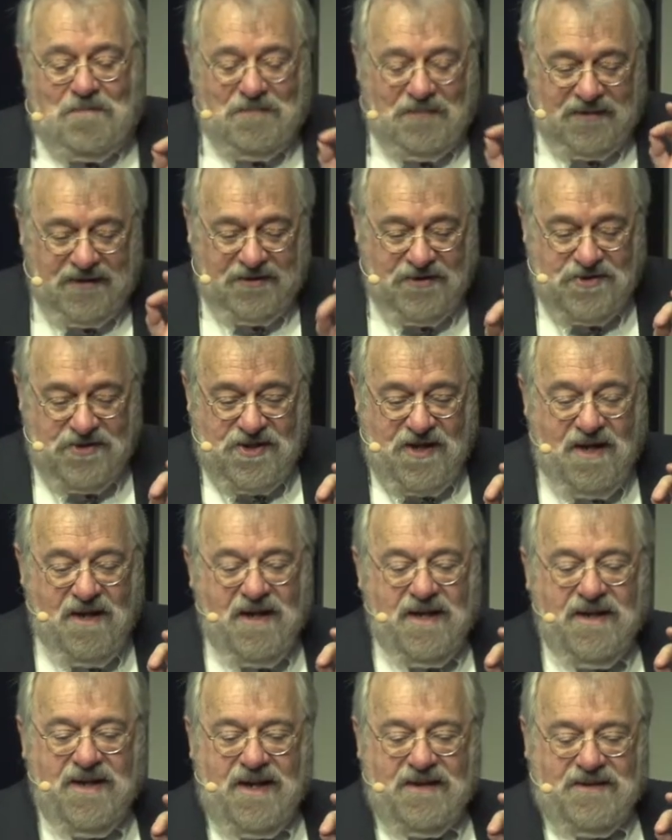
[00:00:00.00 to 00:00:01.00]
Little
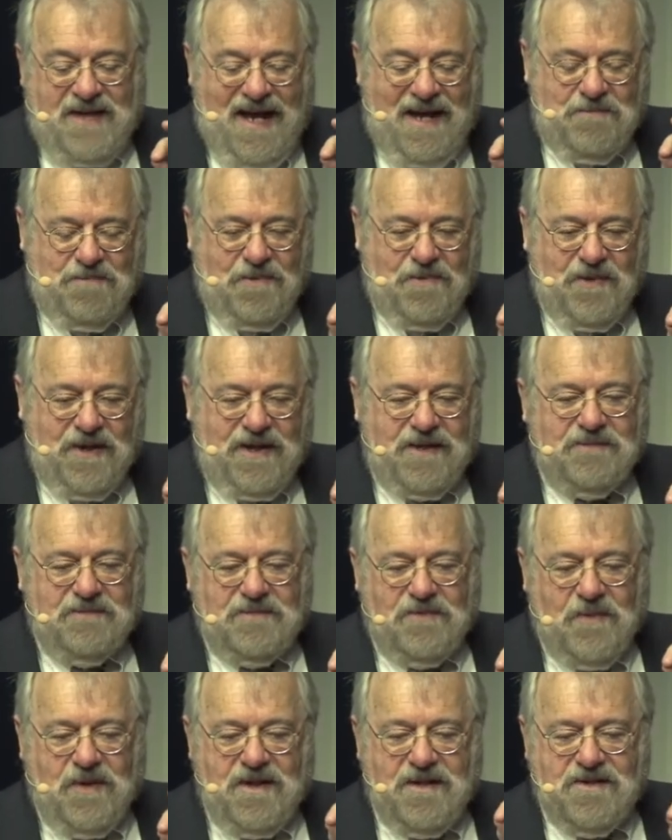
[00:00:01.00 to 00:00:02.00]
John, at that point,
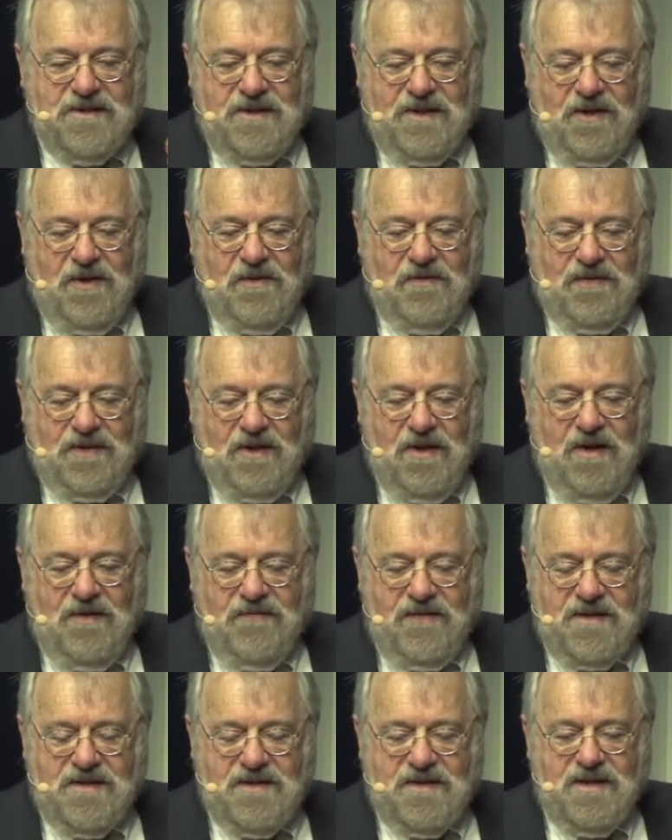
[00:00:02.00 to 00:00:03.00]
went into the Oval
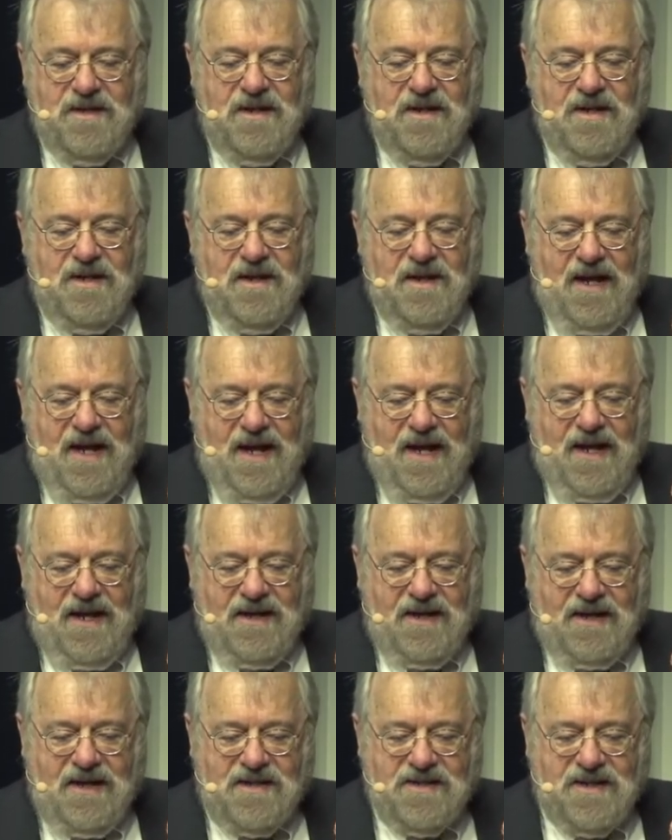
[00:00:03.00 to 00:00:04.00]
Office,
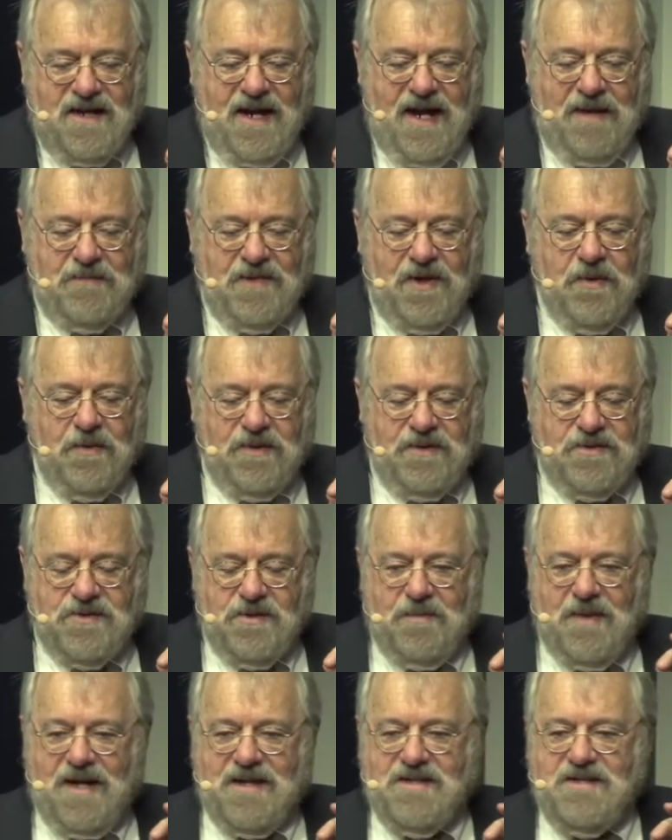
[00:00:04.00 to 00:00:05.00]
and he said, I'm going
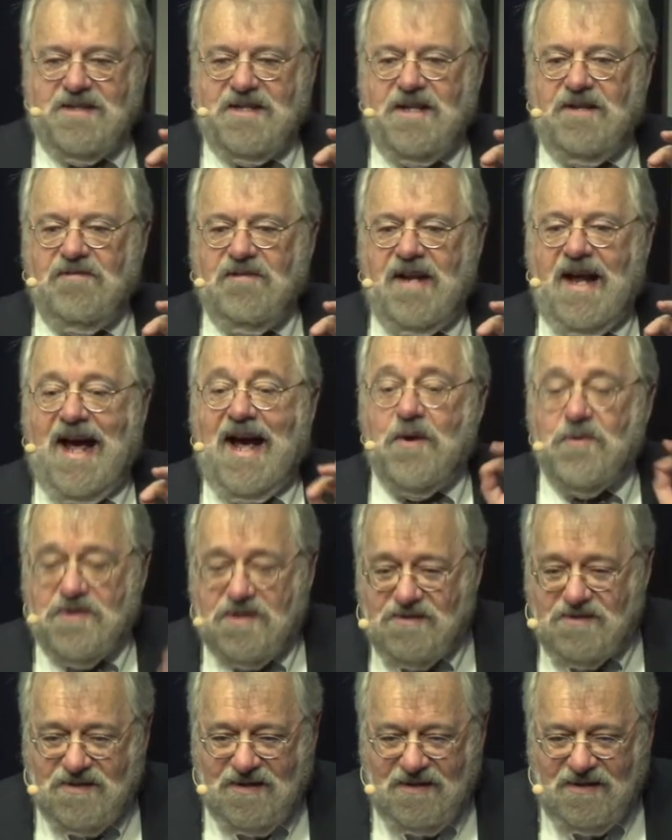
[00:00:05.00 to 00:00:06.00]
to my secret
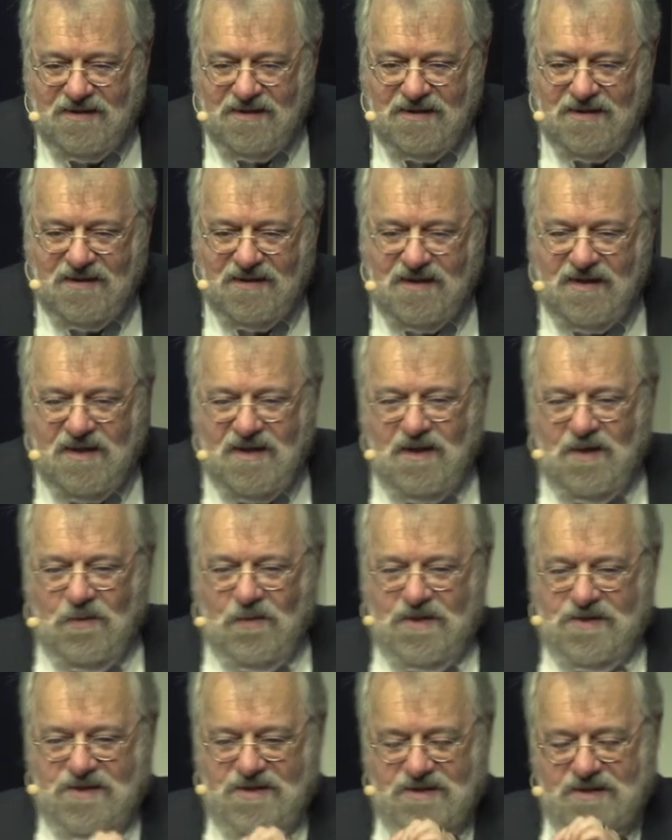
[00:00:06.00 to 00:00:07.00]
house,
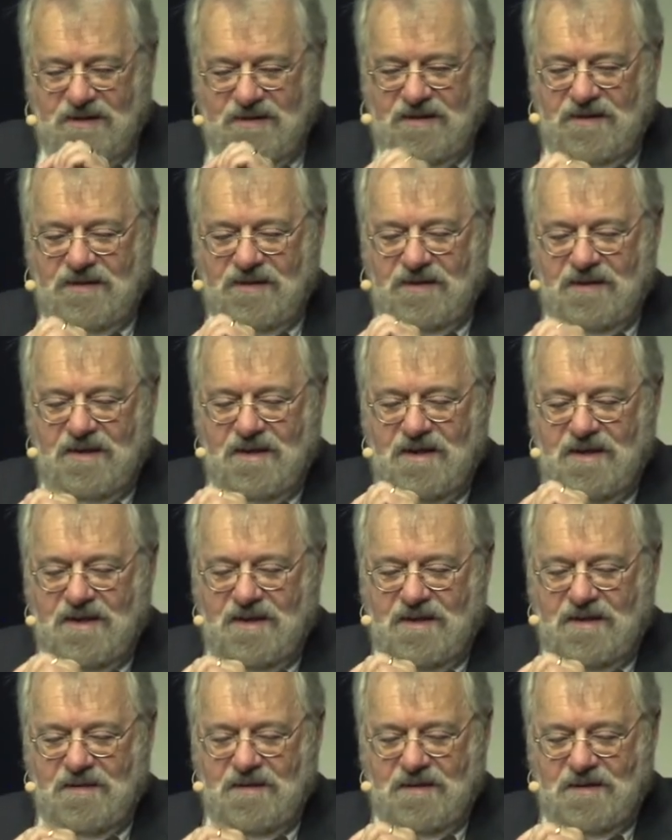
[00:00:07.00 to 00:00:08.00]
which is the little
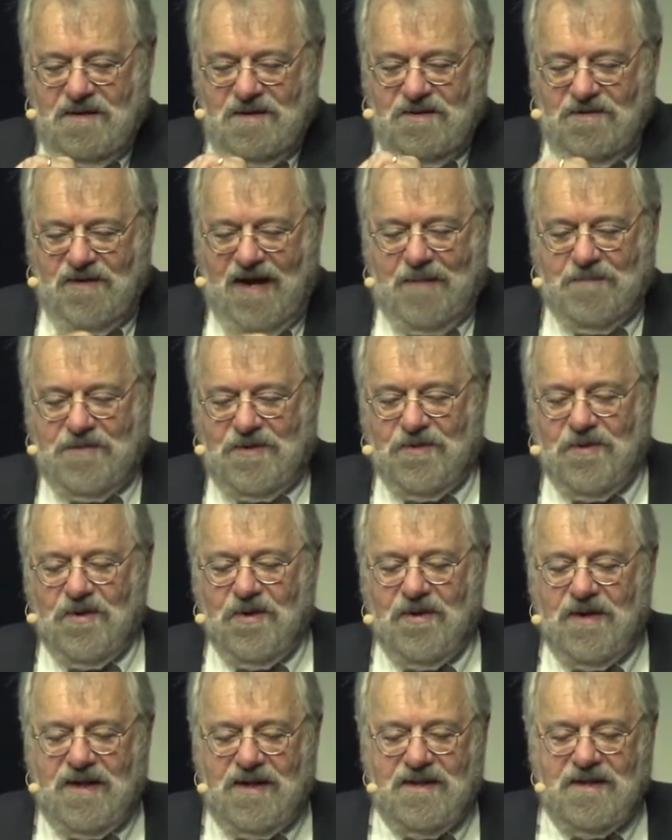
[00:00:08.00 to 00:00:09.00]
trap
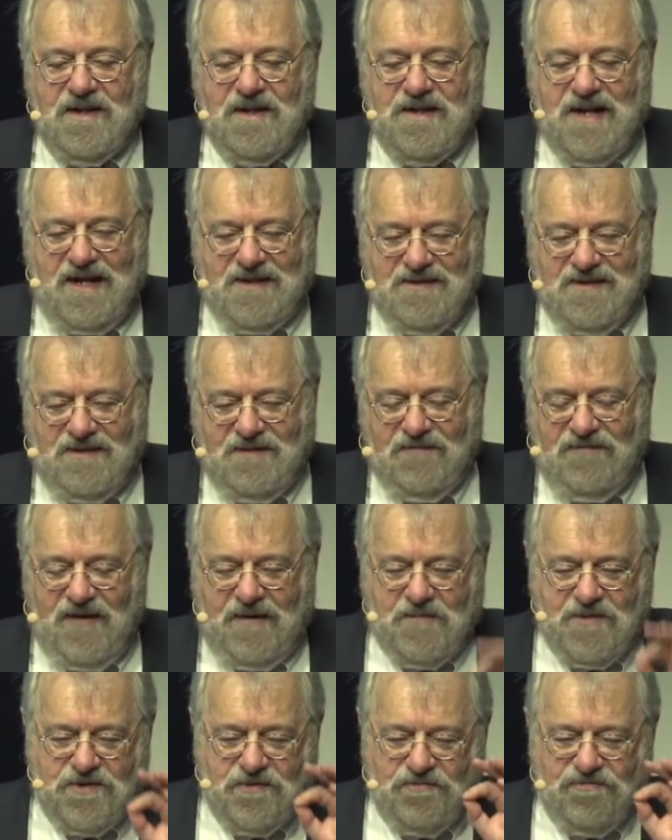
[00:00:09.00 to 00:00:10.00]
door in the desk, the
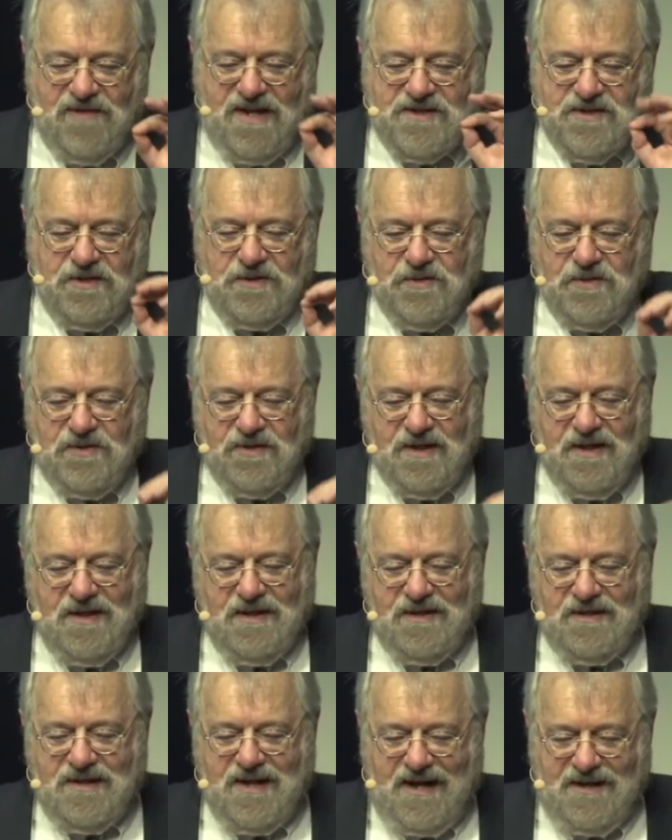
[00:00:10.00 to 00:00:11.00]
famous resolute
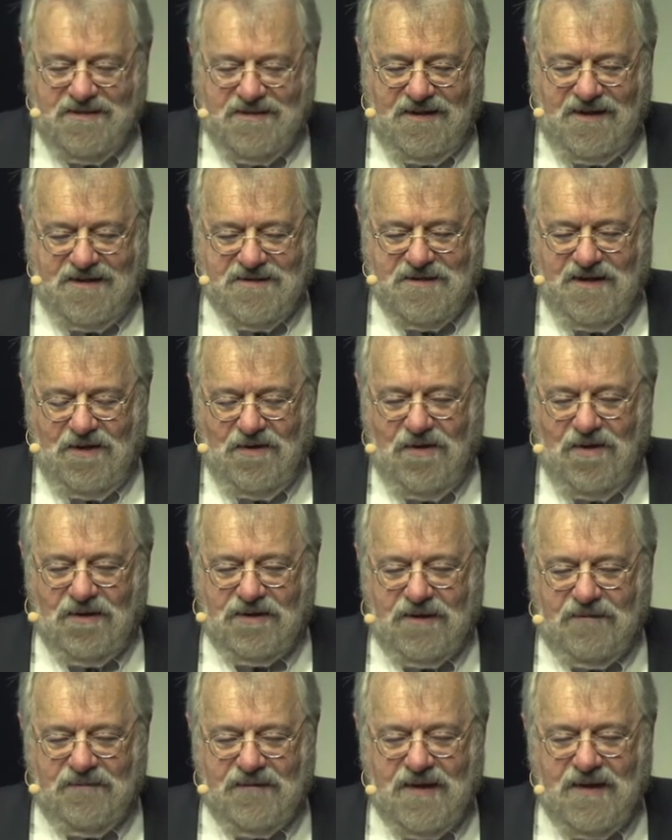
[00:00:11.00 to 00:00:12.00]
desk, as they
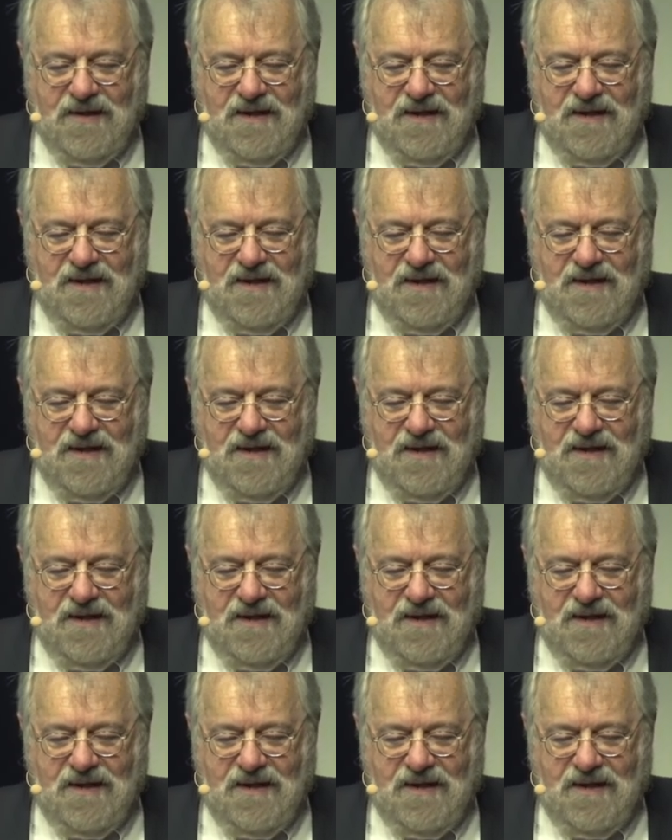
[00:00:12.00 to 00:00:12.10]
called it.